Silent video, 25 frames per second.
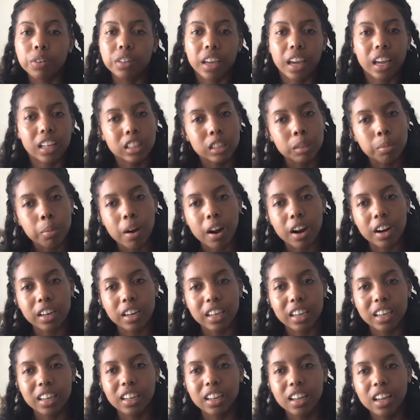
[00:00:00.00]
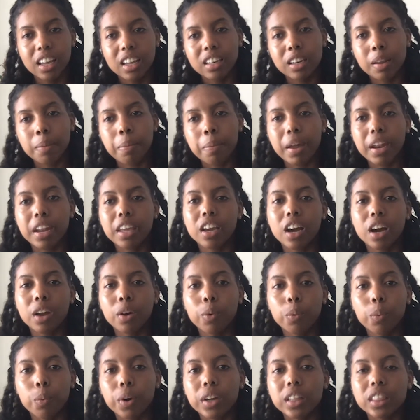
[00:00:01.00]
dance party depending on
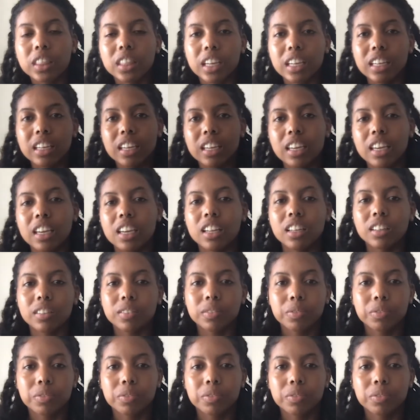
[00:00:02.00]
what they need.